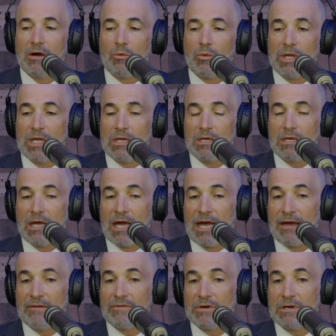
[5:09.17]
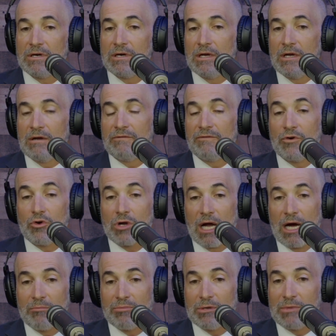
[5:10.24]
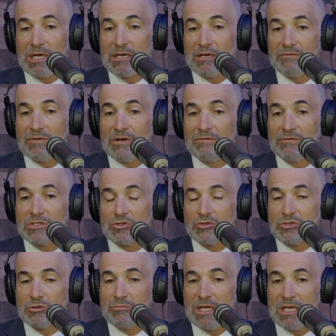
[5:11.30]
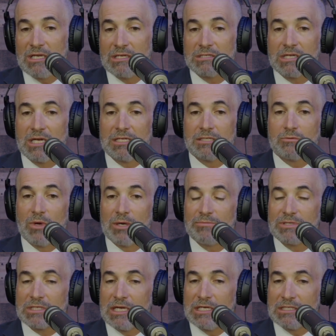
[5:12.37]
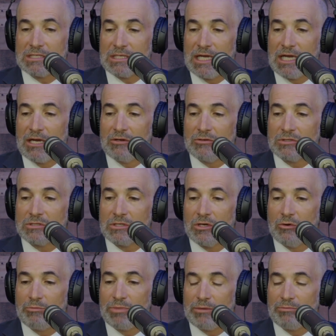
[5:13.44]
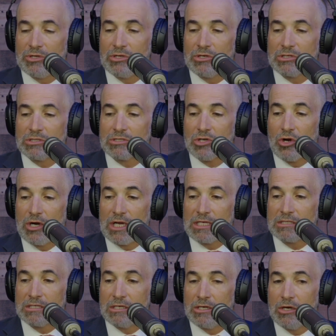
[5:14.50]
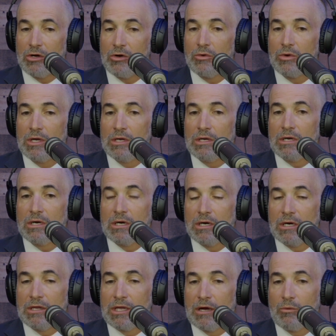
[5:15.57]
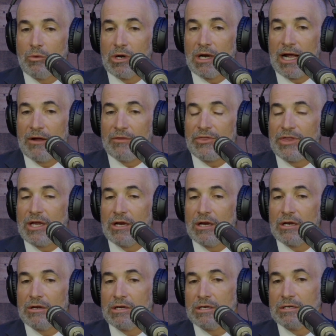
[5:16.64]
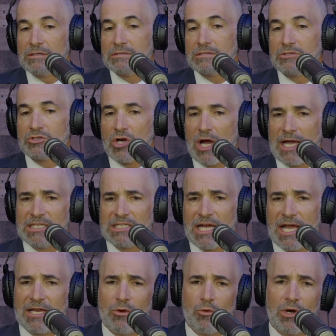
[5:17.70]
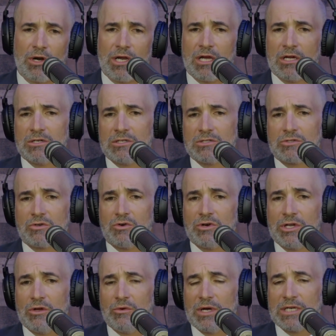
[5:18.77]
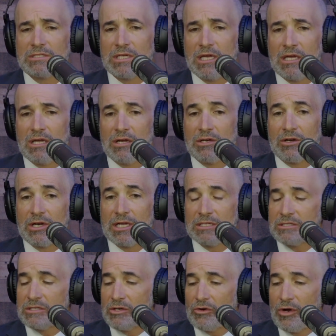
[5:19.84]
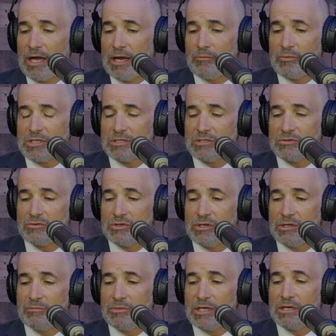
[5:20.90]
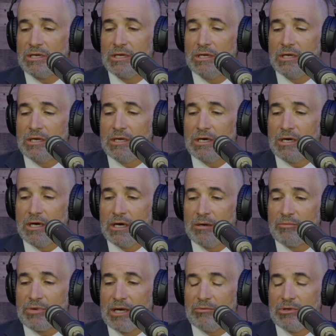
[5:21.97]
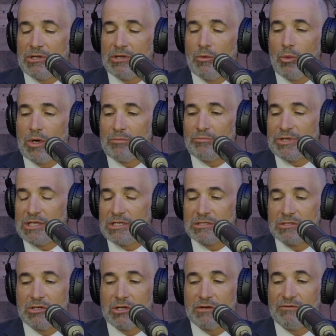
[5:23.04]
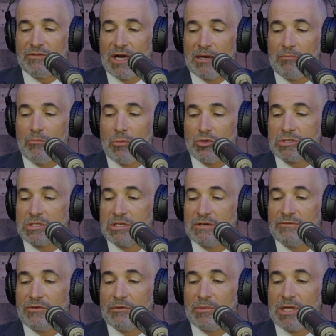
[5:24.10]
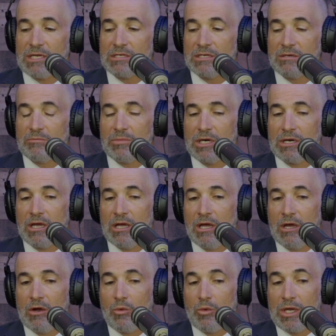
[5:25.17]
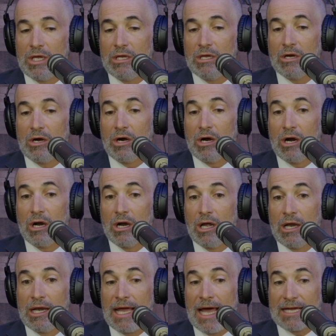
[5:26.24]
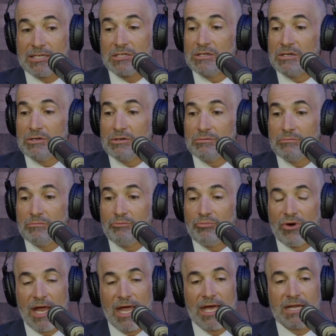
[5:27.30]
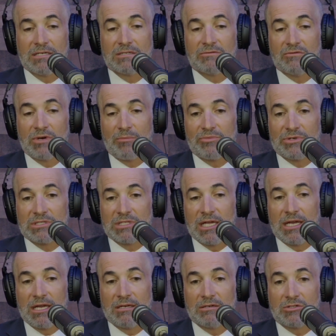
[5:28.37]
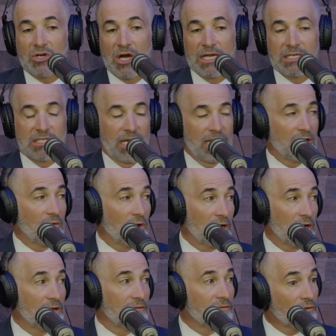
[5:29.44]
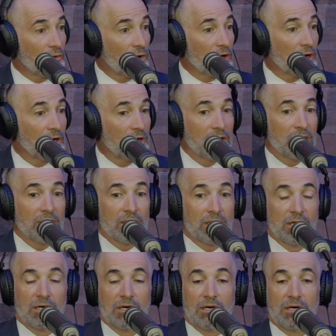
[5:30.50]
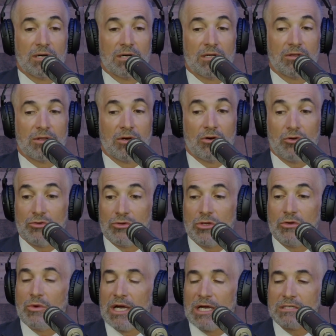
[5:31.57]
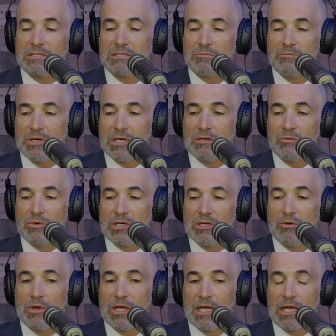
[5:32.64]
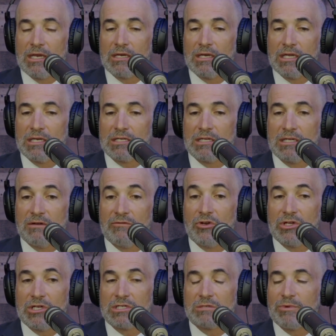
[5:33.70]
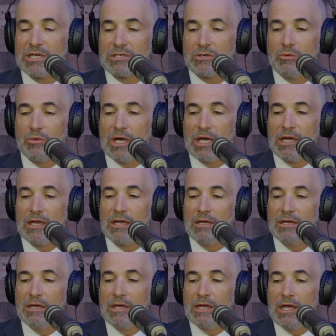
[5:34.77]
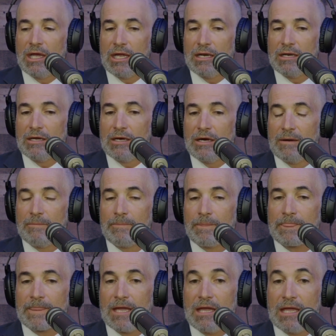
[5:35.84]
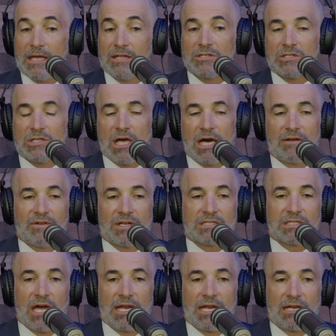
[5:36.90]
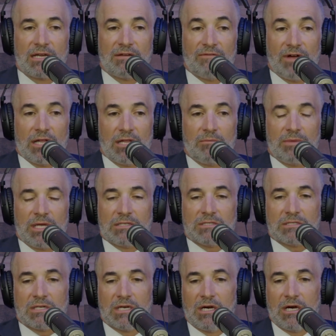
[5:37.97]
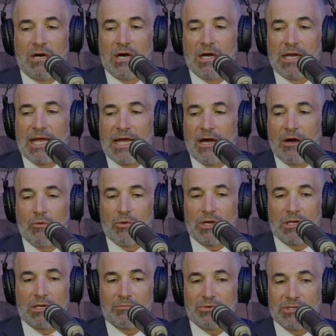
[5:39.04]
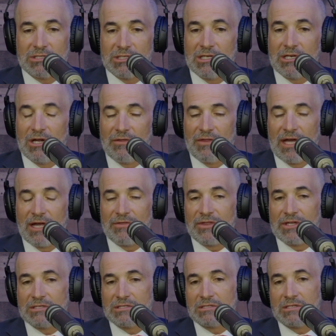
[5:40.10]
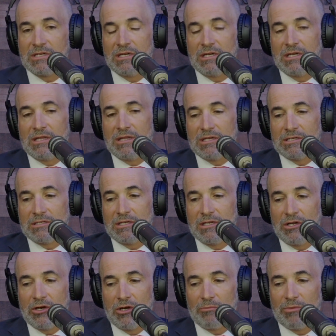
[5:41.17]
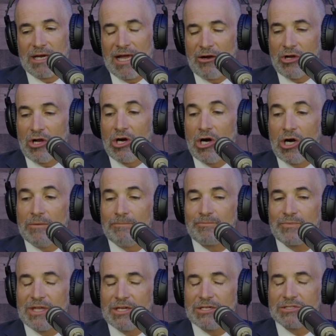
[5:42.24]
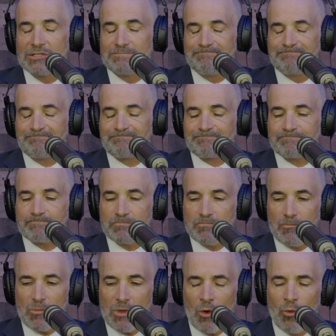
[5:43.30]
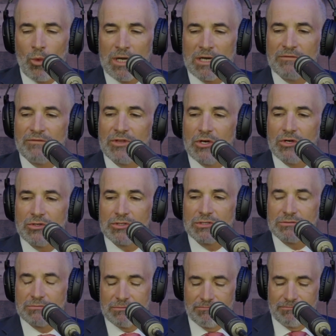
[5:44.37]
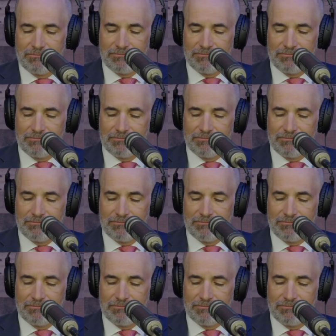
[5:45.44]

We have a full complement of social media sites, websites now, so people are starting to know that we're out there. It's Dry January _USA on our Instagram, which has really been probably the one place you could find most information. But we are a national brand representing Dry January for the whole U.S., but we're doing it in a really special way. And there's a lot of exciting developments on how we're going to proceed on that this year. But alcohol is one of those